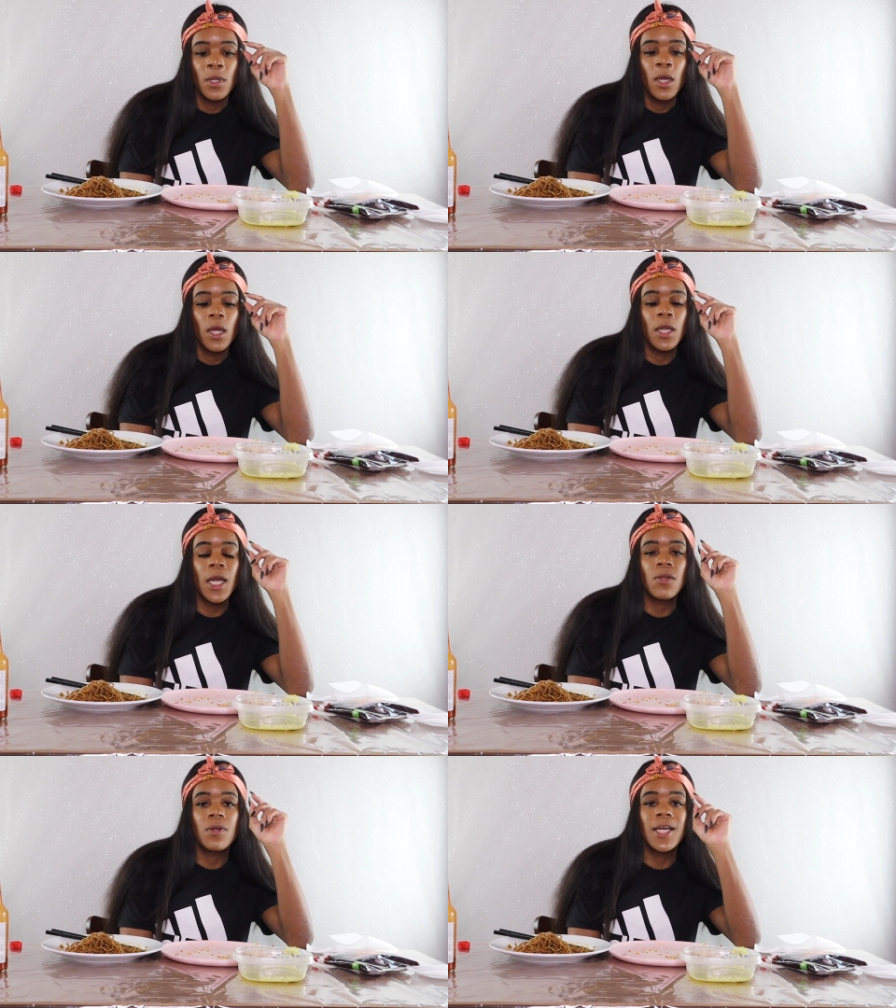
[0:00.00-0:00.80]
and you
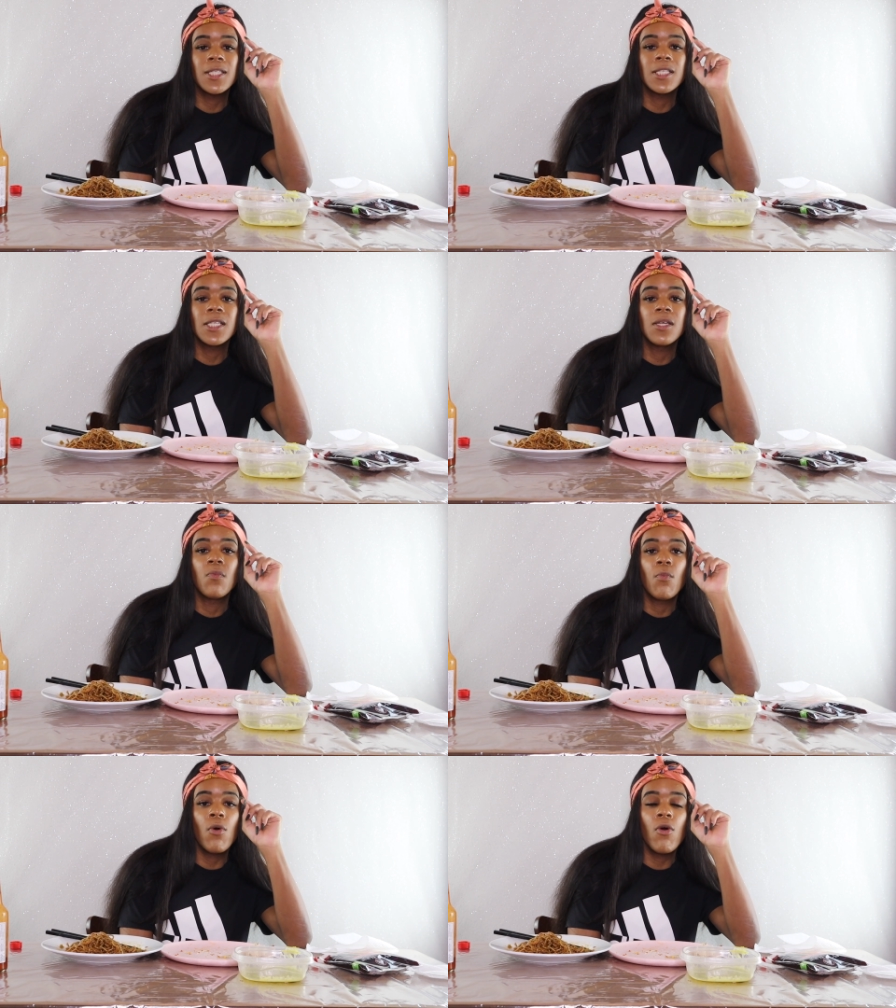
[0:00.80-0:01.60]
guys would like to see
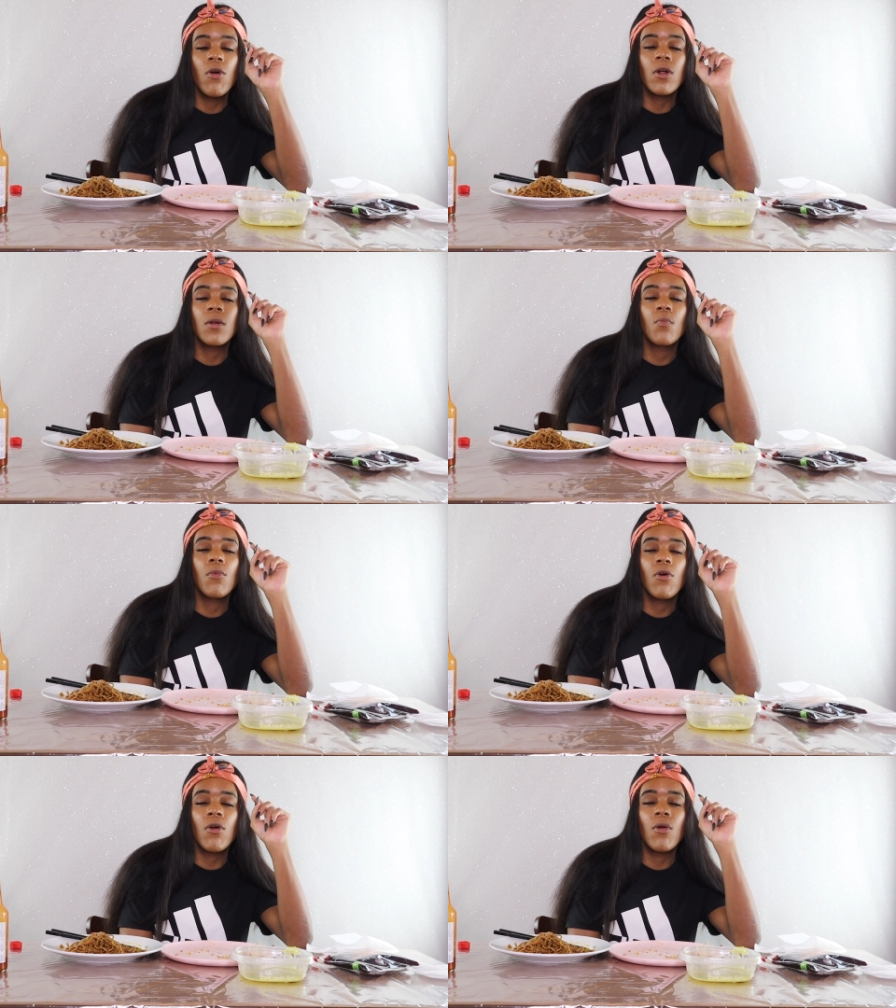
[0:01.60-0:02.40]
more and
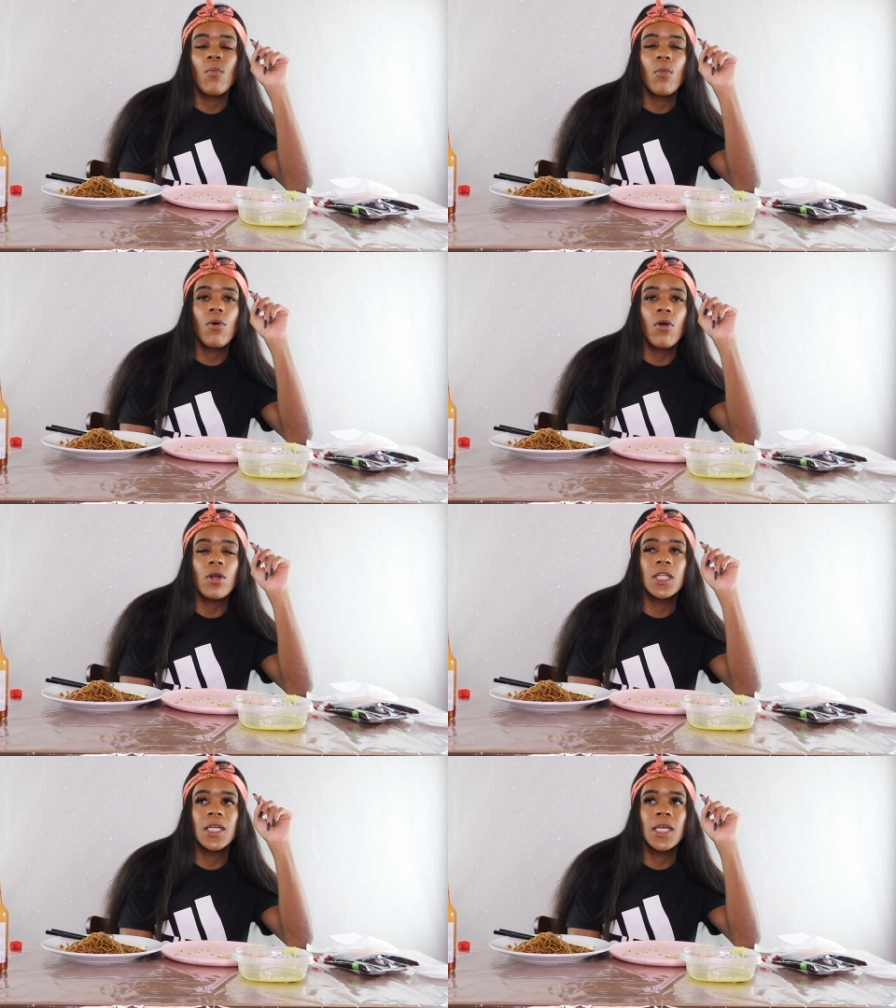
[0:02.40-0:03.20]
more and
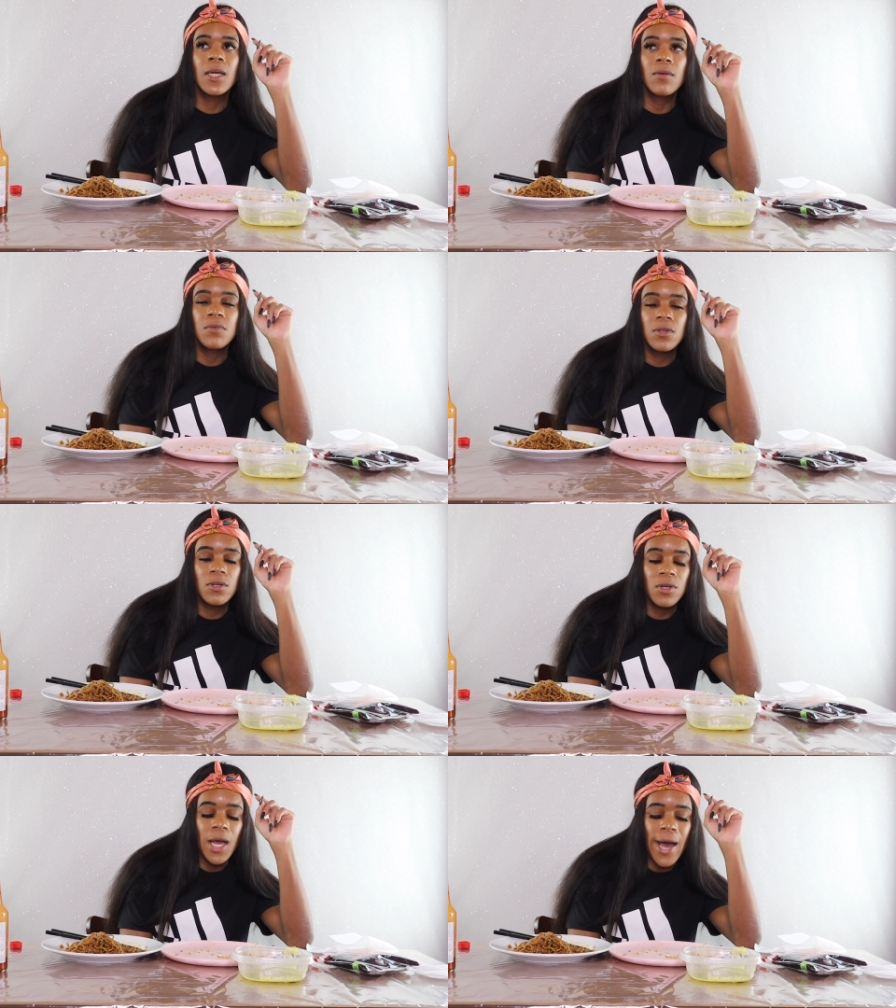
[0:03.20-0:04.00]
more to give to
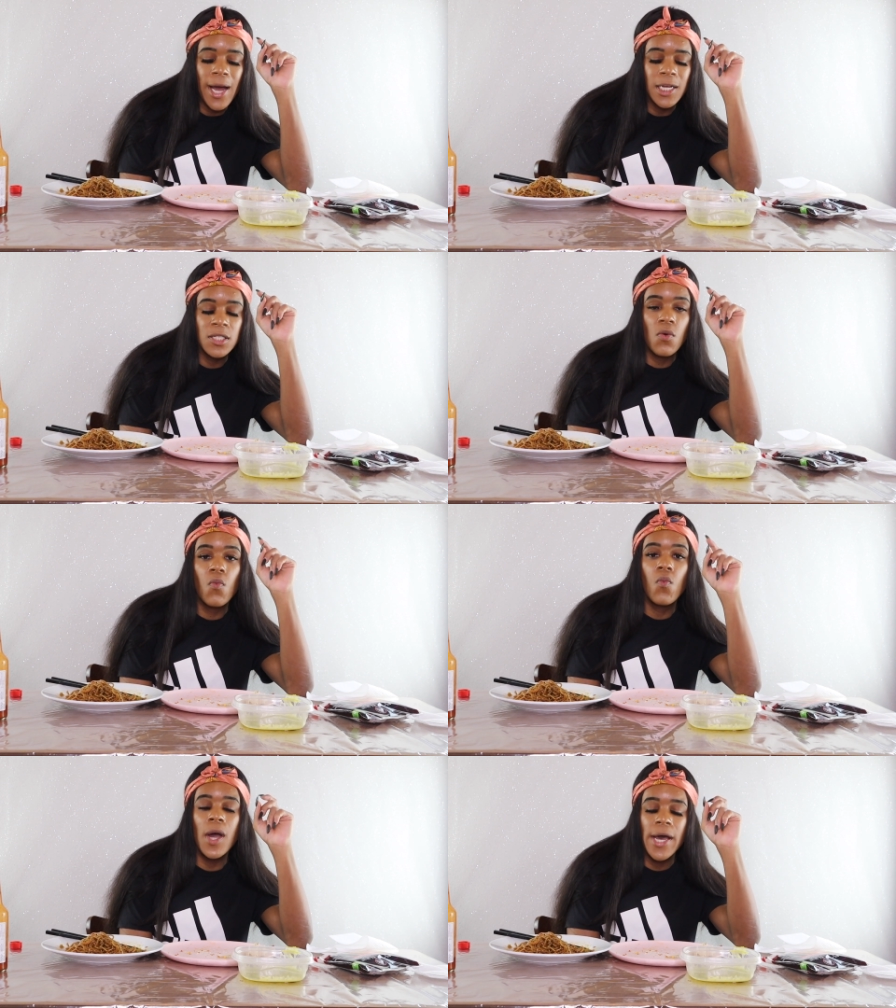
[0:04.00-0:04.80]
you guys,
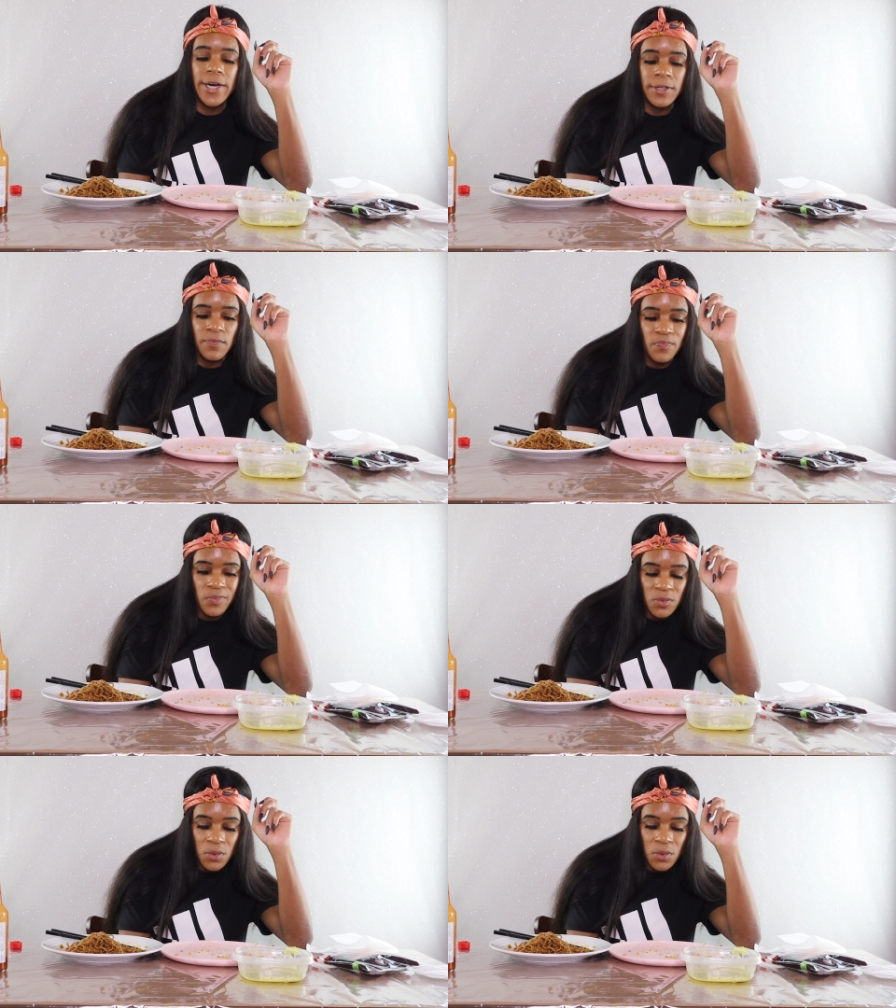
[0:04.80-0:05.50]
well,